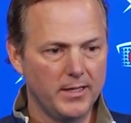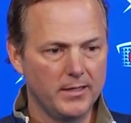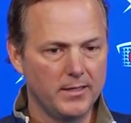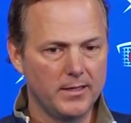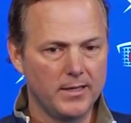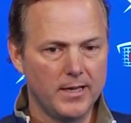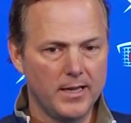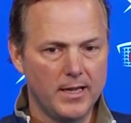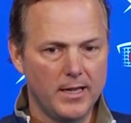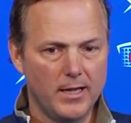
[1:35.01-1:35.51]

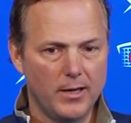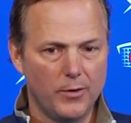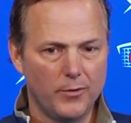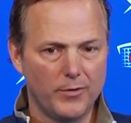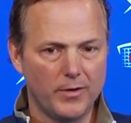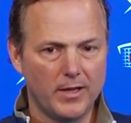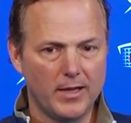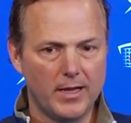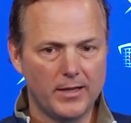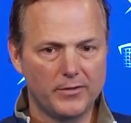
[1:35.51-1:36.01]
And
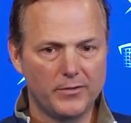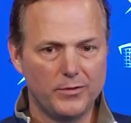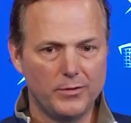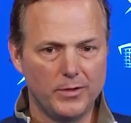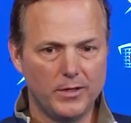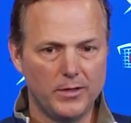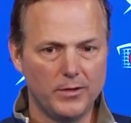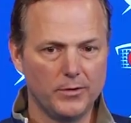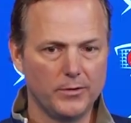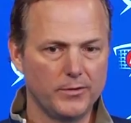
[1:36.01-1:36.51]
over the last 2
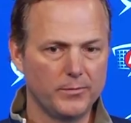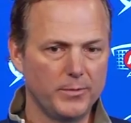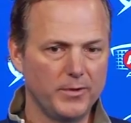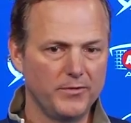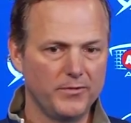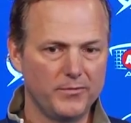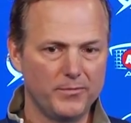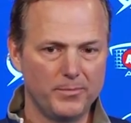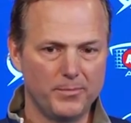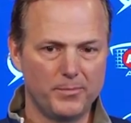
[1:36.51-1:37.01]
years,
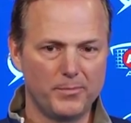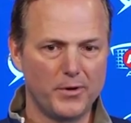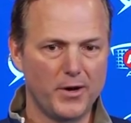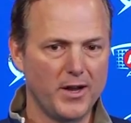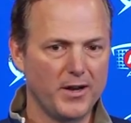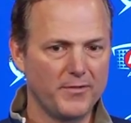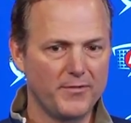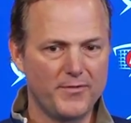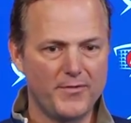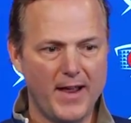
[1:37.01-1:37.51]
we've
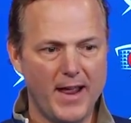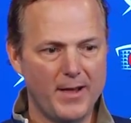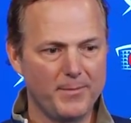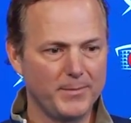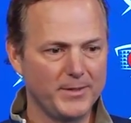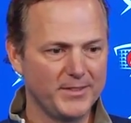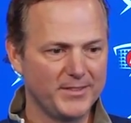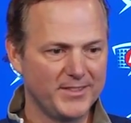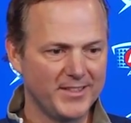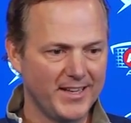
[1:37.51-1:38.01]
brought
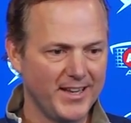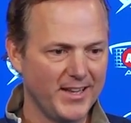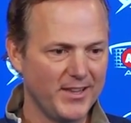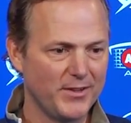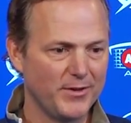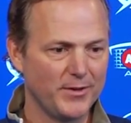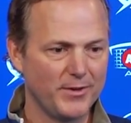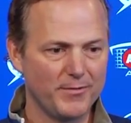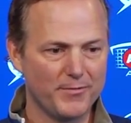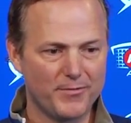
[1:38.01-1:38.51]
families
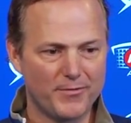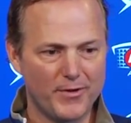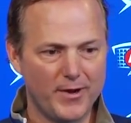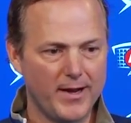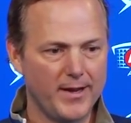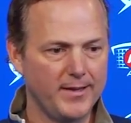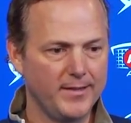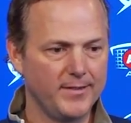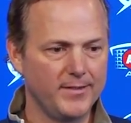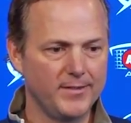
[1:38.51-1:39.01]
together and
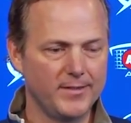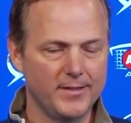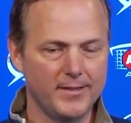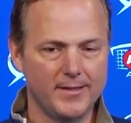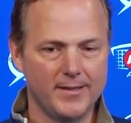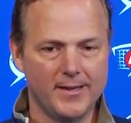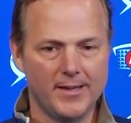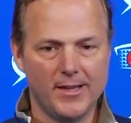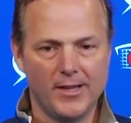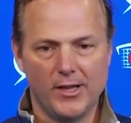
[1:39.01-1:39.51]
friends
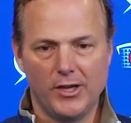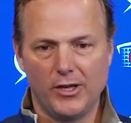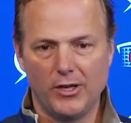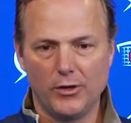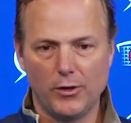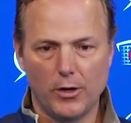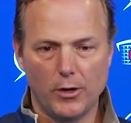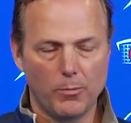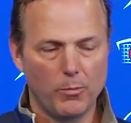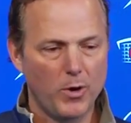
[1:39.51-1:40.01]
and, you
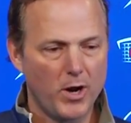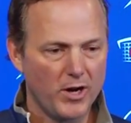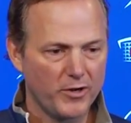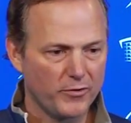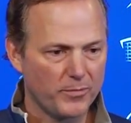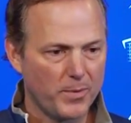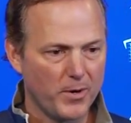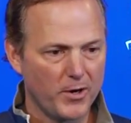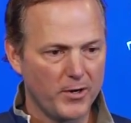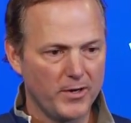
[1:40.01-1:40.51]
know, our
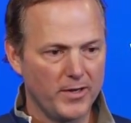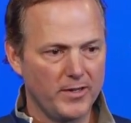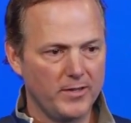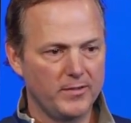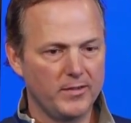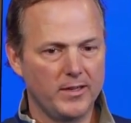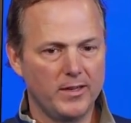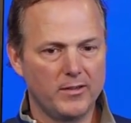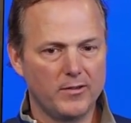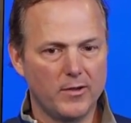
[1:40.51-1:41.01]
watch
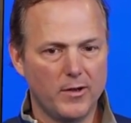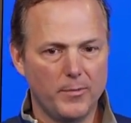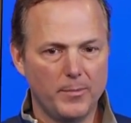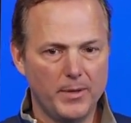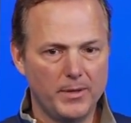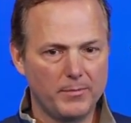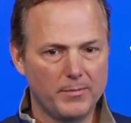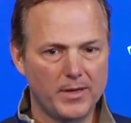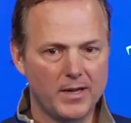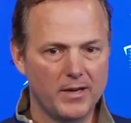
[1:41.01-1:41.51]
parties. And it's all
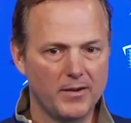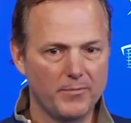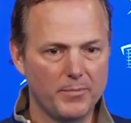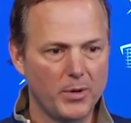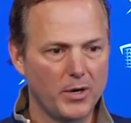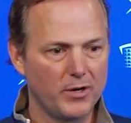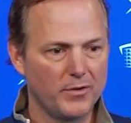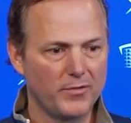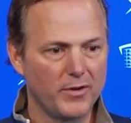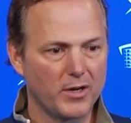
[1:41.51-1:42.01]
been kind of
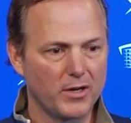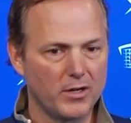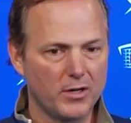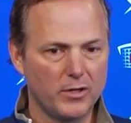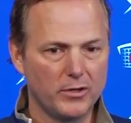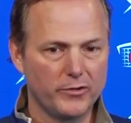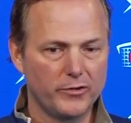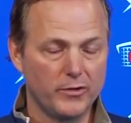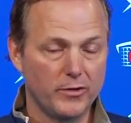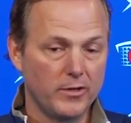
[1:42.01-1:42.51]
part of our
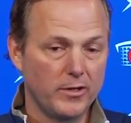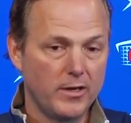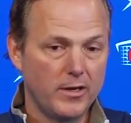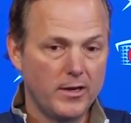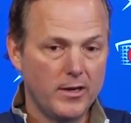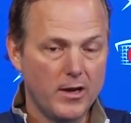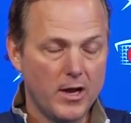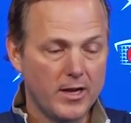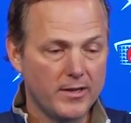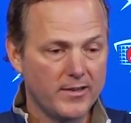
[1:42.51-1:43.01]
culture.
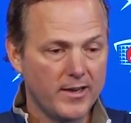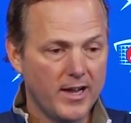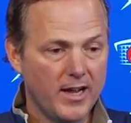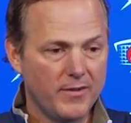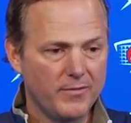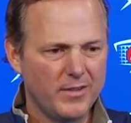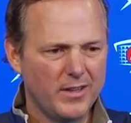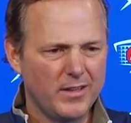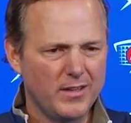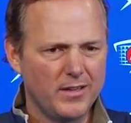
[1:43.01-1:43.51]
And not to
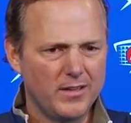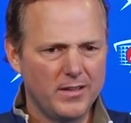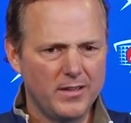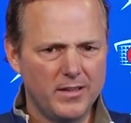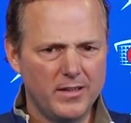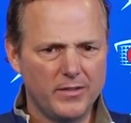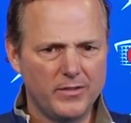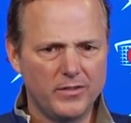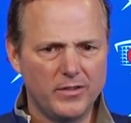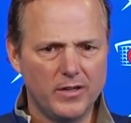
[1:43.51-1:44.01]
have that
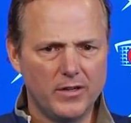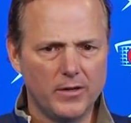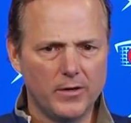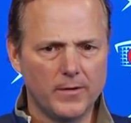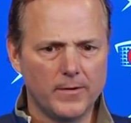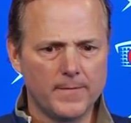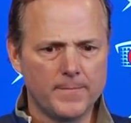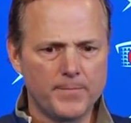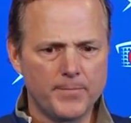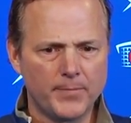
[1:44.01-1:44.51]
this
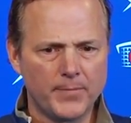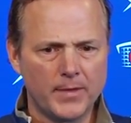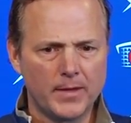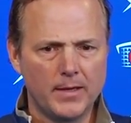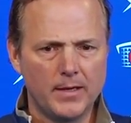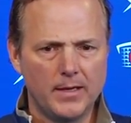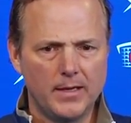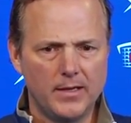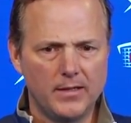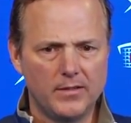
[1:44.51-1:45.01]
year
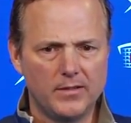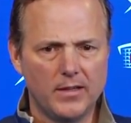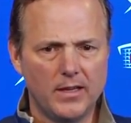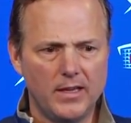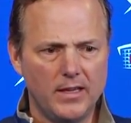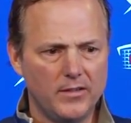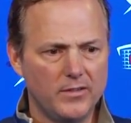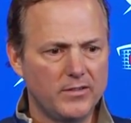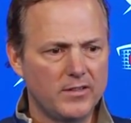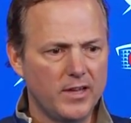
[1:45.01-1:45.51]

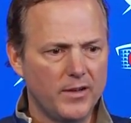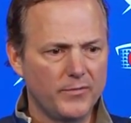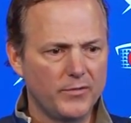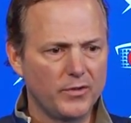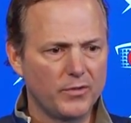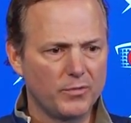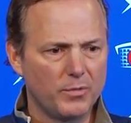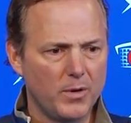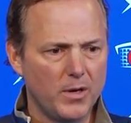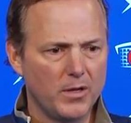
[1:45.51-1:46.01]
is tough
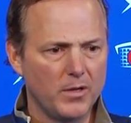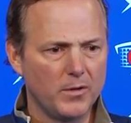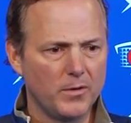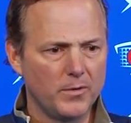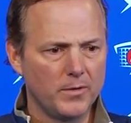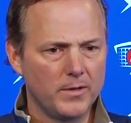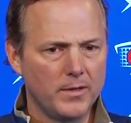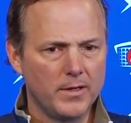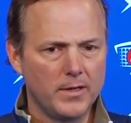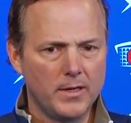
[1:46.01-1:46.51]
to
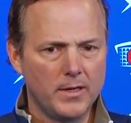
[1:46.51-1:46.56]
swallow.